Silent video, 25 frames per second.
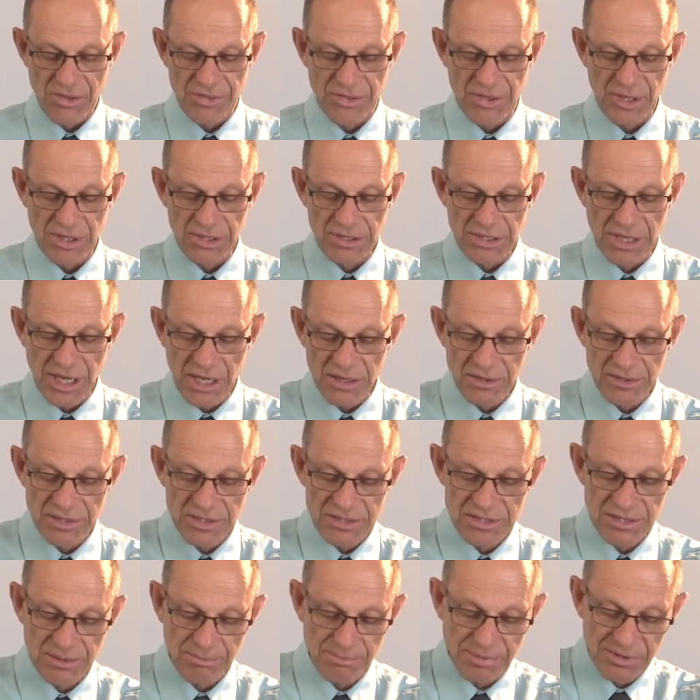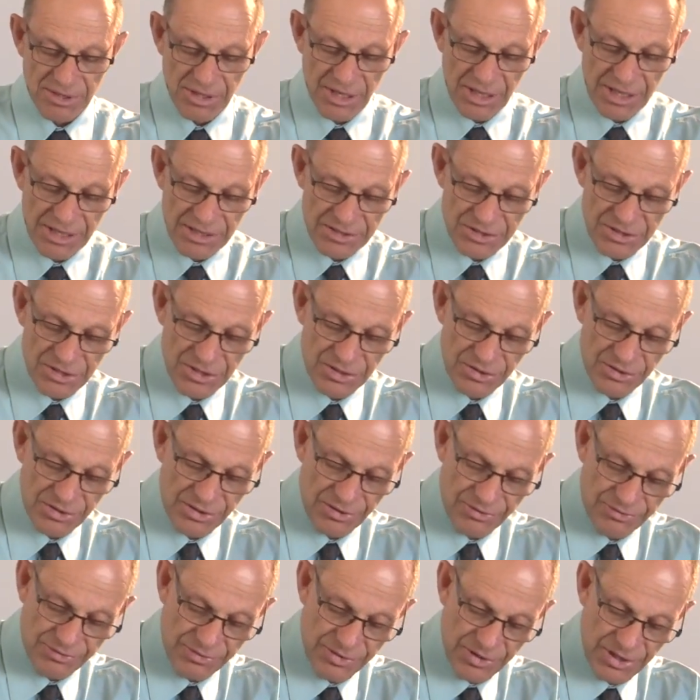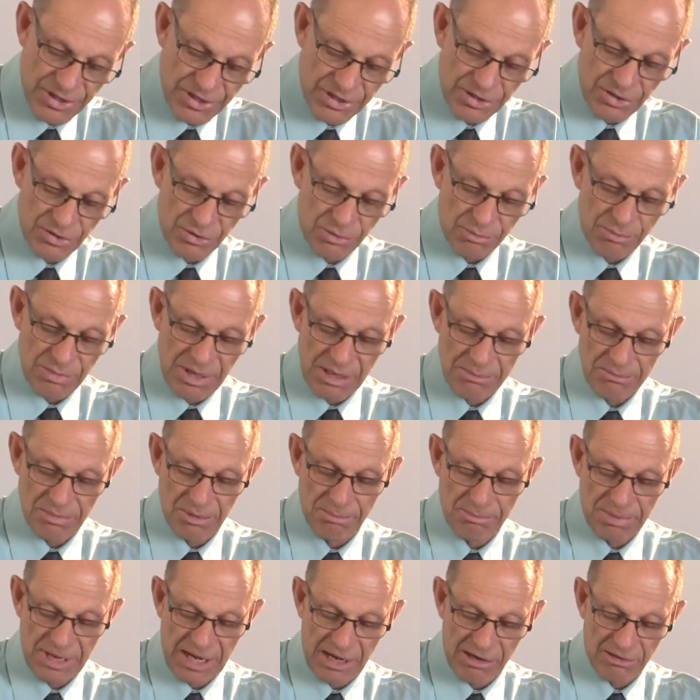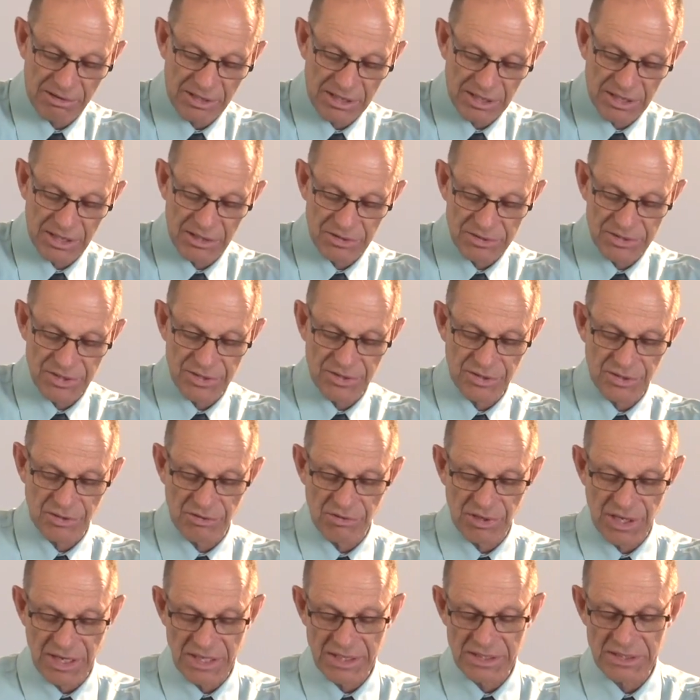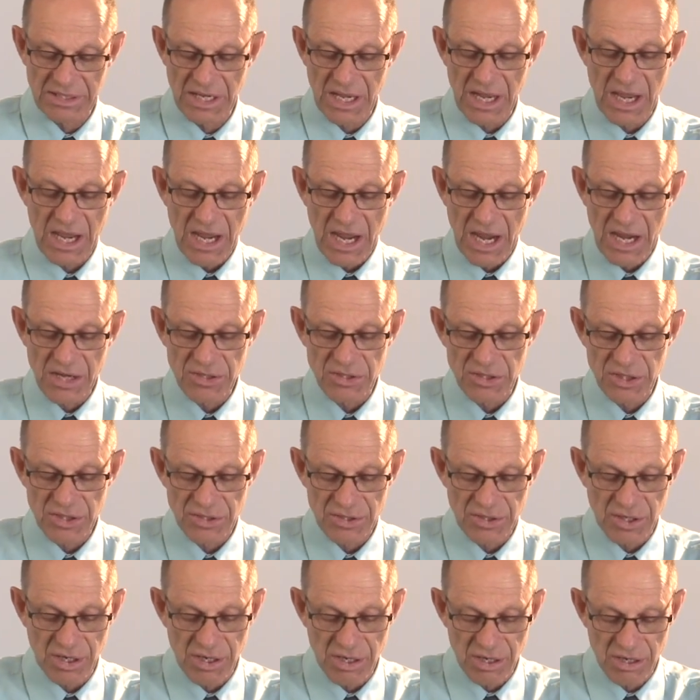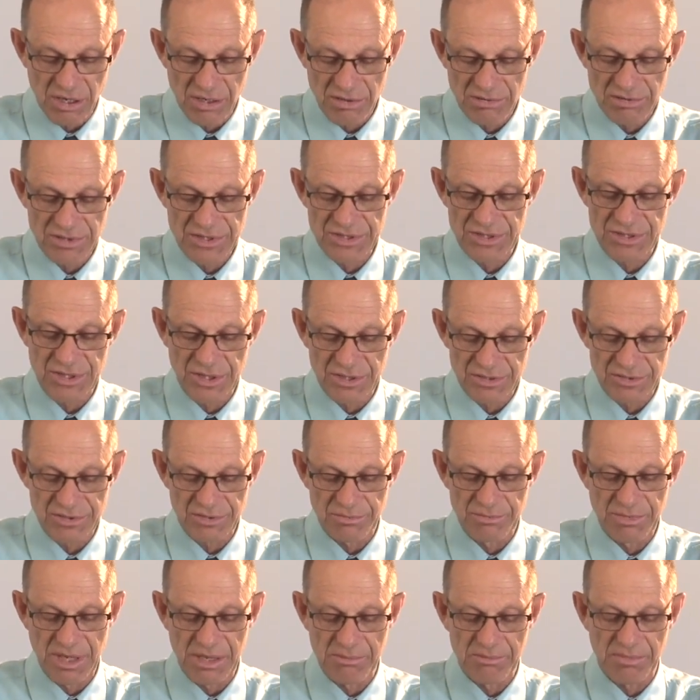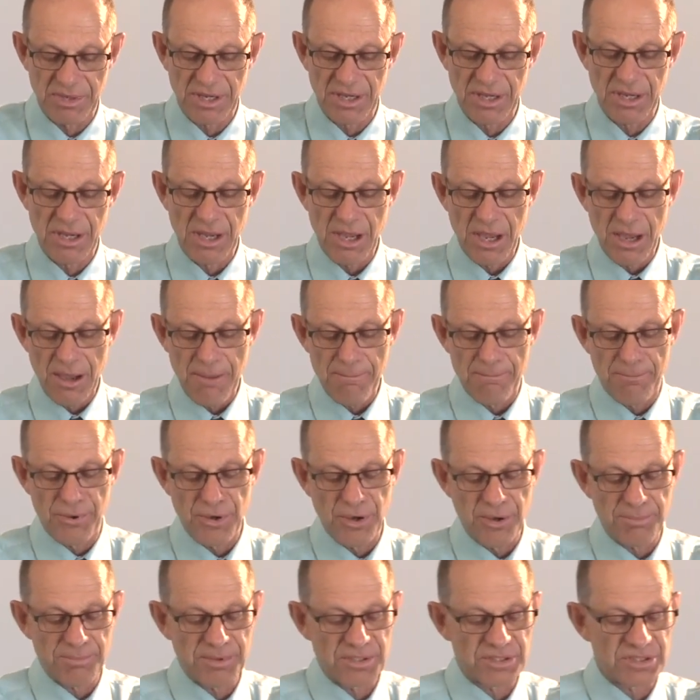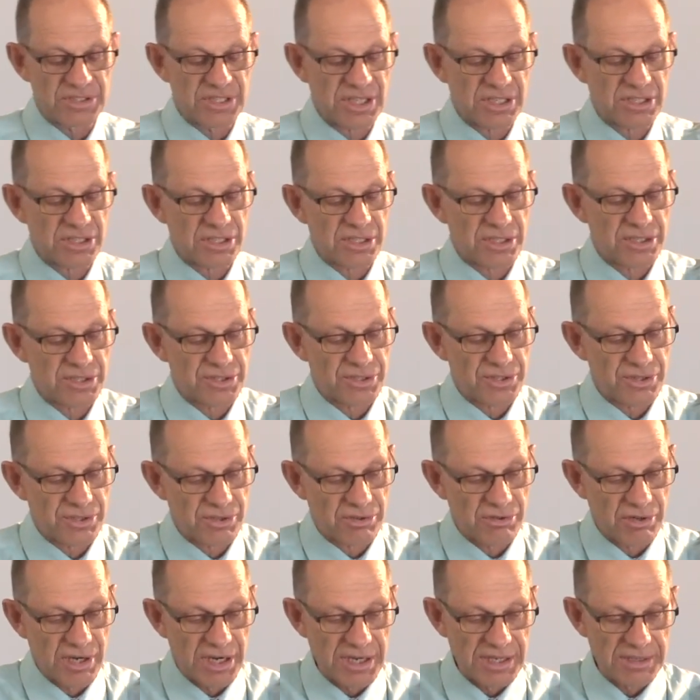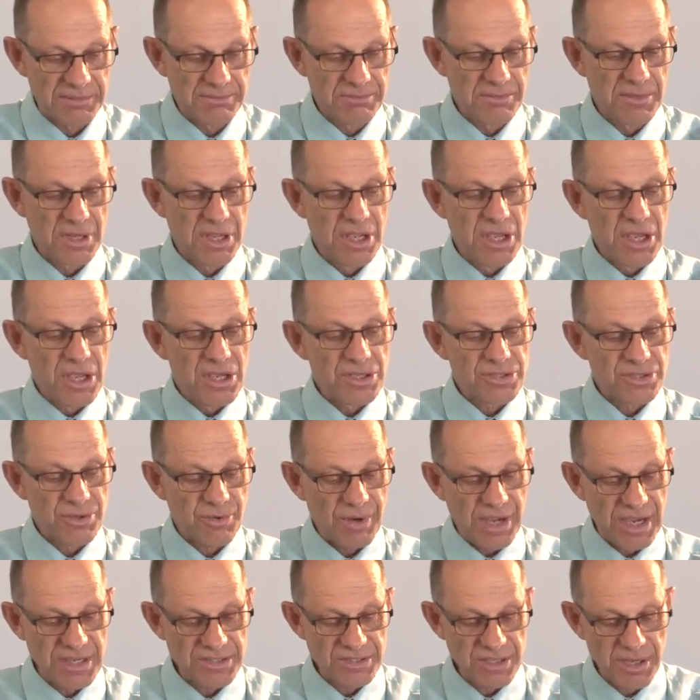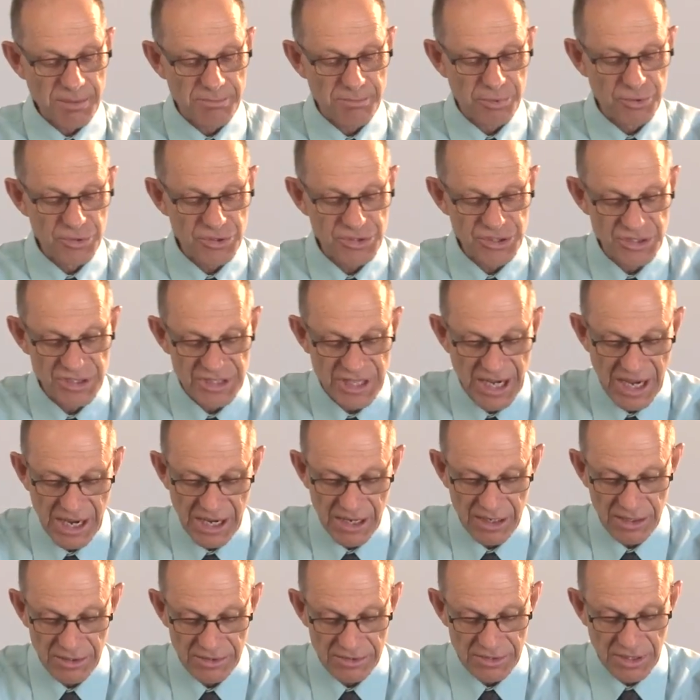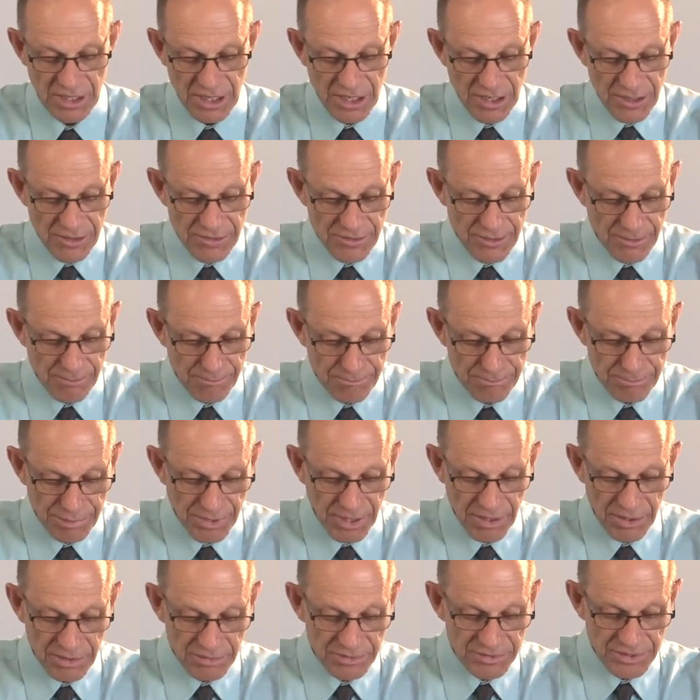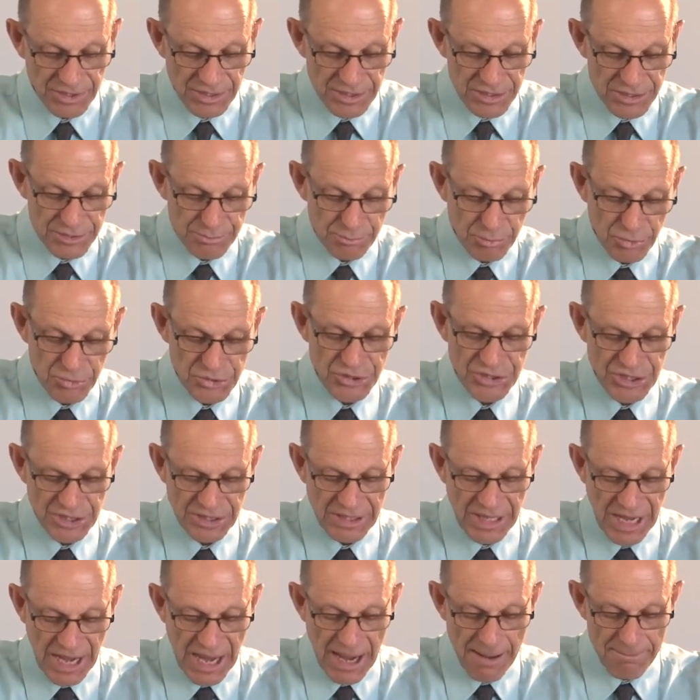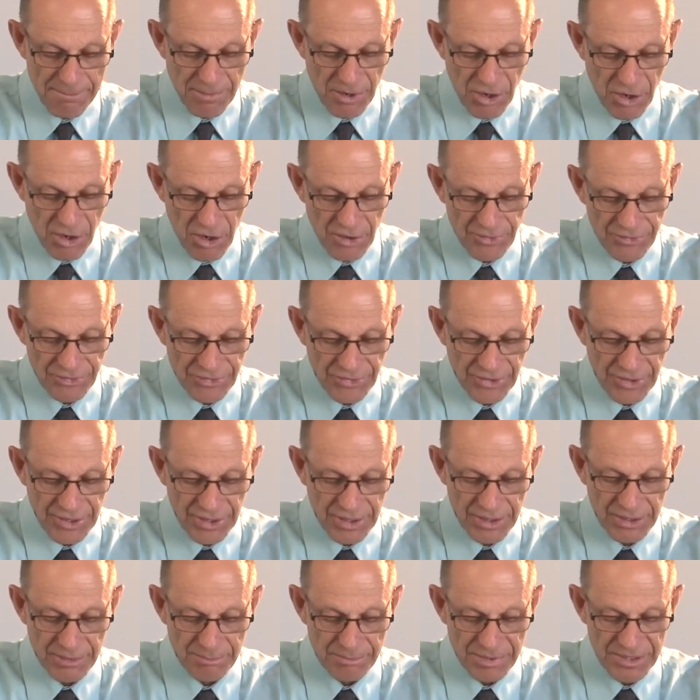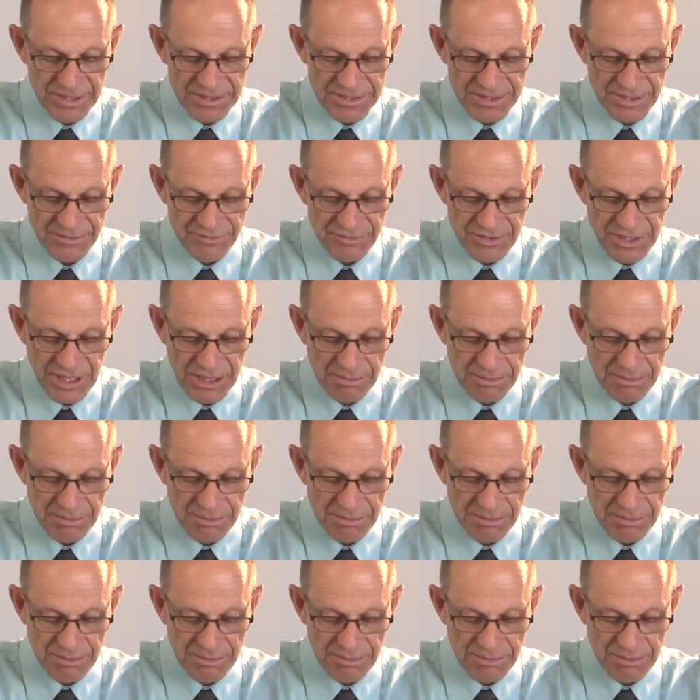the load is applied to the vertical member parallel to the grain and to the horizontal member perpendicular to the grain. So as I push down, the bolt is pushing up on the piece of